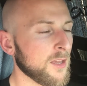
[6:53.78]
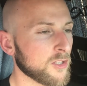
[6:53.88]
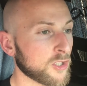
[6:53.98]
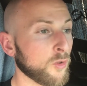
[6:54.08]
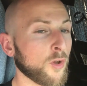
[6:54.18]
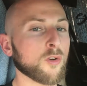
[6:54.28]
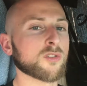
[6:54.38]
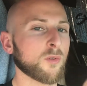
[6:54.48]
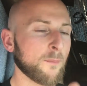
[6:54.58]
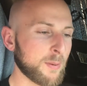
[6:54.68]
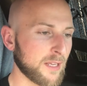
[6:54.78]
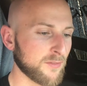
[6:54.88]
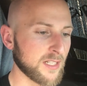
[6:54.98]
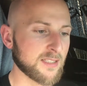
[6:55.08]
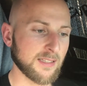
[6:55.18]
So those were the big
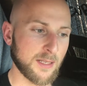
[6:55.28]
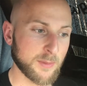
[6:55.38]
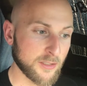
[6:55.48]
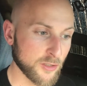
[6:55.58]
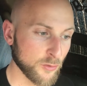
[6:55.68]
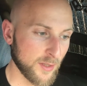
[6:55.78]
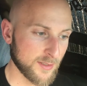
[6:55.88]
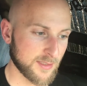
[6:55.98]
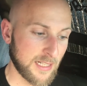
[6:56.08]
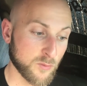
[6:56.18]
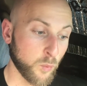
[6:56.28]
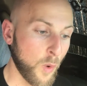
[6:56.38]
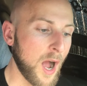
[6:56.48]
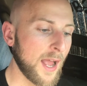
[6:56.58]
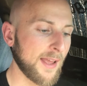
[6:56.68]
events that led me to do this. That's
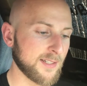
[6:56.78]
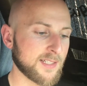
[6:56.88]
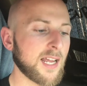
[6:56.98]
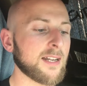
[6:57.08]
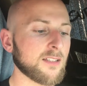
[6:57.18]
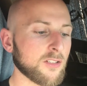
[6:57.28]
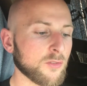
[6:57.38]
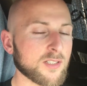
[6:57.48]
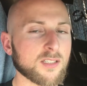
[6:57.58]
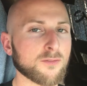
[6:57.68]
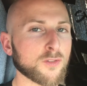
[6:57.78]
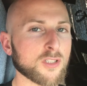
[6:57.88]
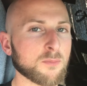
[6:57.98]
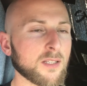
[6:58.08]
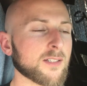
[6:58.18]
why I decided to do this in the
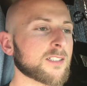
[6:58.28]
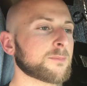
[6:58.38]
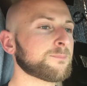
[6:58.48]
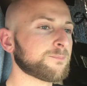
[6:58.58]
first place,